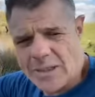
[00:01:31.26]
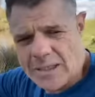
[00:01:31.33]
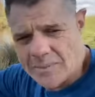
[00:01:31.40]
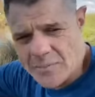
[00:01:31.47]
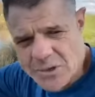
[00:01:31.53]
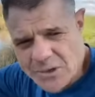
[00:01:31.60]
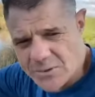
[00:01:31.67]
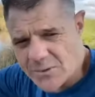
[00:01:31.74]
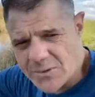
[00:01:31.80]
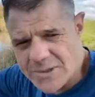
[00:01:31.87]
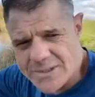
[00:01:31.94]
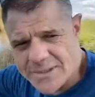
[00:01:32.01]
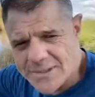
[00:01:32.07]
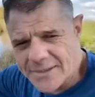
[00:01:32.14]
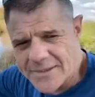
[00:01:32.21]
sure
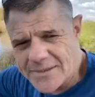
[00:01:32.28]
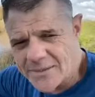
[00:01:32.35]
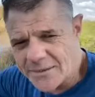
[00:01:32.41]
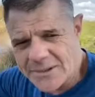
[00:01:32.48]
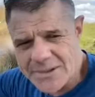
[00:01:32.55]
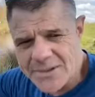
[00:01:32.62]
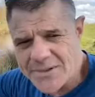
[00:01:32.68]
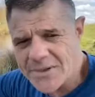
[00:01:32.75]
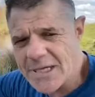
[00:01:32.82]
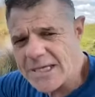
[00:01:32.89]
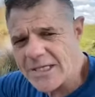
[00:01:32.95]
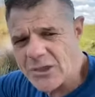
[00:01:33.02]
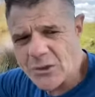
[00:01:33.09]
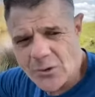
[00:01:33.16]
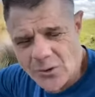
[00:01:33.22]
it's not just
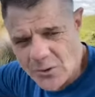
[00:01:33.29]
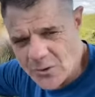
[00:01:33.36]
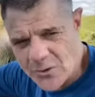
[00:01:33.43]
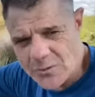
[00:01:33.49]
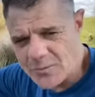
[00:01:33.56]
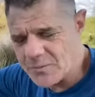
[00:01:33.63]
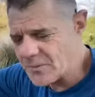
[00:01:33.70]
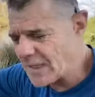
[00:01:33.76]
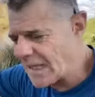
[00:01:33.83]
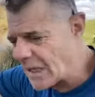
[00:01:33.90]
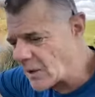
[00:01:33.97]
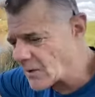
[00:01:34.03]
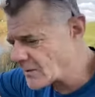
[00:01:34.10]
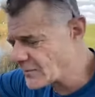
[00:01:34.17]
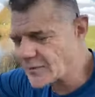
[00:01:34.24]
staying in your home
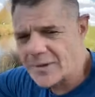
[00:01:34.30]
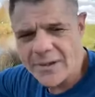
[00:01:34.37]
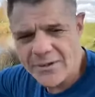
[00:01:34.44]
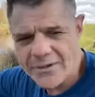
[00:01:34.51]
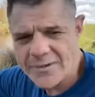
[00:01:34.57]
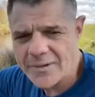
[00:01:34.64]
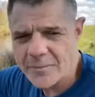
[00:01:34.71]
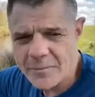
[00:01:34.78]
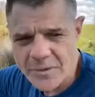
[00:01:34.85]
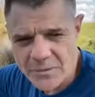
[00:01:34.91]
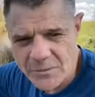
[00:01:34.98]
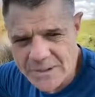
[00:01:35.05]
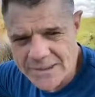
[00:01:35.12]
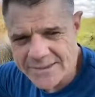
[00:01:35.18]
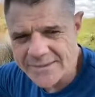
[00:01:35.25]
now for the last couple of
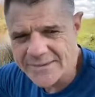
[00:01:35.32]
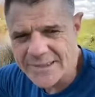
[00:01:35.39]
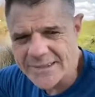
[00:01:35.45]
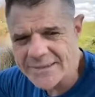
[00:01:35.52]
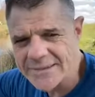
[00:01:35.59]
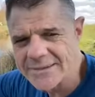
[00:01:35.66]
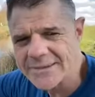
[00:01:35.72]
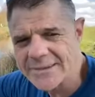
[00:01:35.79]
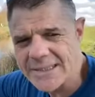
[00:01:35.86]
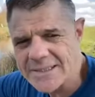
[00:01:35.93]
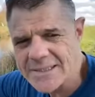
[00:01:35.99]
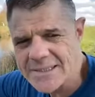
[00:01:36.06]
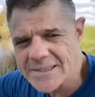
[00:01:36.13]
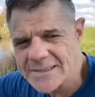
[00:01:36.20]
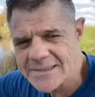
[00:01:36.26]
weeks
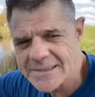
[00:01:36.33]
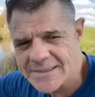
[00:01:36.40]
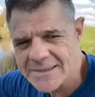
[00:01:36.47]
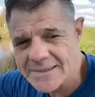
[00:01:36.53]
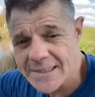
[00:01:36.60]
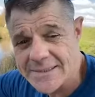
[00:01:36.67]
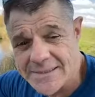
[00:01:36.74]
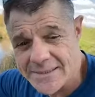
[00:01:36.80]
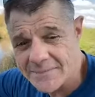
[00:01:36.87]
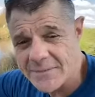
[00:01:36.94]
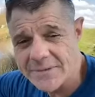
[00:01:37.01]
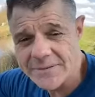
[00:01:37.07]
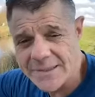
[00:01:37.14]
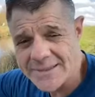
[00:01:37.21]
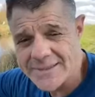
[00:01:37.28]
that's set some
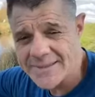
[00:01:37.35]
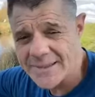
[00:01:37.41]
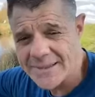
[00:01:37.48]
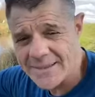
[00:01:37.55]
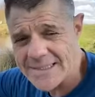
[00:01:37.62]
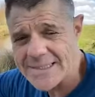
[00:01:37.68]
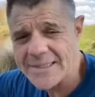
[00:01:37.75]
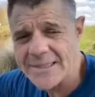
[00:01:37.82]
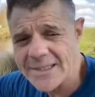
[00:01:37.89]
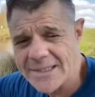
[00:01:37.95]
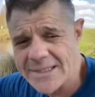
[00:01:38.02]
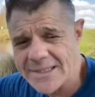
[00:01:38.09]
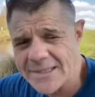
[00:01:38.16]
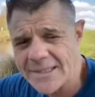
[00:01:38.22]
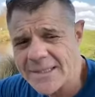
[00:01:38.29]
of us in
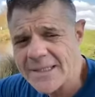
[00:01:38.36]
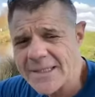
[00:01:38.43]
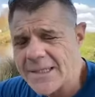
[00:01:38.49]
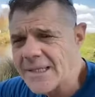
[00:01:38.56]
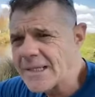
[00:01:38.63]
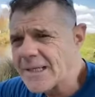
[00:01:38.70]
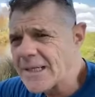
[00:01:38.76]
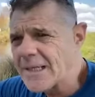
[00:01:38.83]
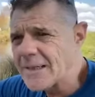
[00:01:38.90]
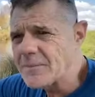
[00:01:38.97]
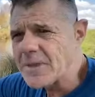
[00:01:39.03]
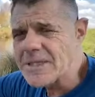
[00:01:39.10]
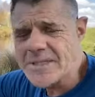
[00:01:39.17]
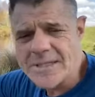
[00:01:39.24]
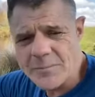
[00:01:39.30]
isolation
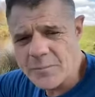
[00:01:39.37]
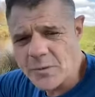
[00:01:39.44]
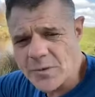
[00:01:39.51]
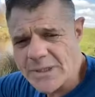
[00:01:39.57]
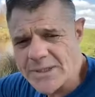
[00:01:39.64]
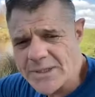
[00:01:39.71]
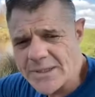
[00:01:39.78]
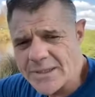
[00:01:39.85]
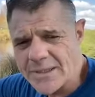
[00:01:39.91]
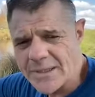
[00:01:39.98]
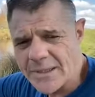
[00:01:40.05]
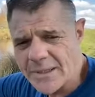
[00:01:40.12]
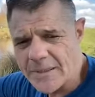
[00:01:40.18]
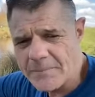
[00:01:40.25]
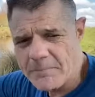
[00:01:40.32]
and separation.
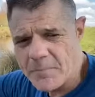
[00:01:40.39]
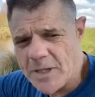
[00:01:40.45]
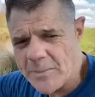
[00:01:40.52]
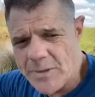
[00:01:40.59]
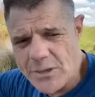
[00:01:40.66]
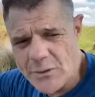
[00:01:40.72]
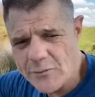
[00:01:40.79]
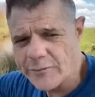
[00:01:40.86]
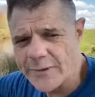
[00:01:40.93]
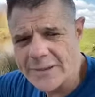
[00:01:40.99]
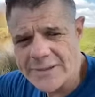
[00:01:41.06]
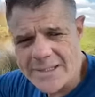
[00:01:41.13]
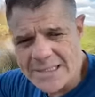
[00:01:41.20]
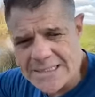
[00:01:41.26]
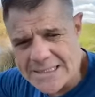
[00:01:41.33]
Maybe you
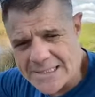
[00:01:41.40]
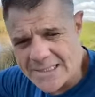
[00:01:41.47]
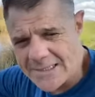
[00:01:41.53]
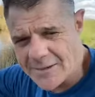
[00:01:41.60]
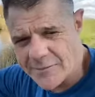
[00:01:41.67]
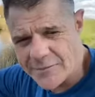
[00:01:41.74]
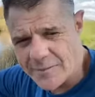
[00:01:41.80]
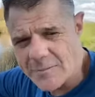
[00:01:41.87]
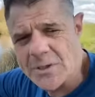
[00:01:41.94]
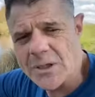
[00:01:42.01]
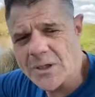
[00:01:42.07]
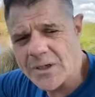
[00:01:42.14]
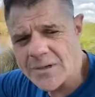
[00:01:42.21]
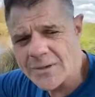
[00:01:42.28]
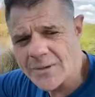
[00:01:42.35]
felt isolated from
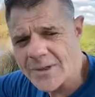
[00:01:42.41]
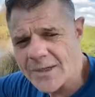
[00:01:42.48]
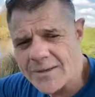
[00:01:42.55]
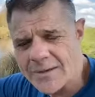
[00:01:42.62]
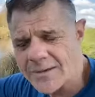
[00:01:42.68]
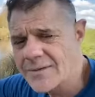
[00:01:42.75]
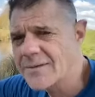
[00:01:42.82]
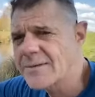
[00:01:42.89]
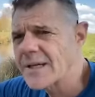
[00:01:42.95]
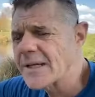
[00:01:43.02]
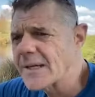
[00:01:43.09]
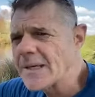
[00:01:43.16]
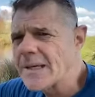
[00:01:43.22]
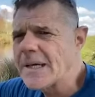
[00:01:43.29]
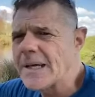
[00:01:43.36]
God or others
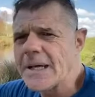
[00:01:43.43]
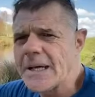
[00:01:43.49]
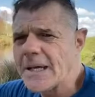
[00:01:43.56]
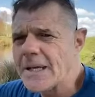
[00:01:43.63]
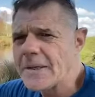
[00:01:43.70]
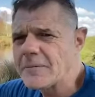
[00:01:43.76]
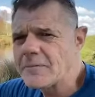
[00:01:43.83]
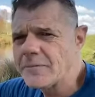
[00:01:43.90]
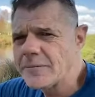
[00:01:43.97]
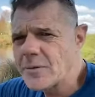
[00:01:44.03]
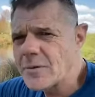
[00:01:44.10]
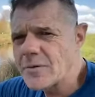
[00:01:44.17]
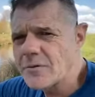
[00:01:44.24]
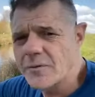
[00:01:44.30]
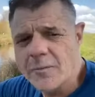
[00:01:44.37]

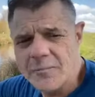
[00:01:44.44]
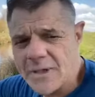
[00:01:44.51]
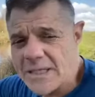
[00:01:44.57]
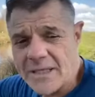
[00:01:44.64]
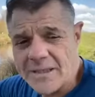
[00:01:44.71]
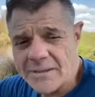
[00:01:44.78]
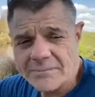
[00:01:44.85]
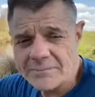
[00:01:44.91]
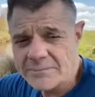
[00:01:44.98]
for many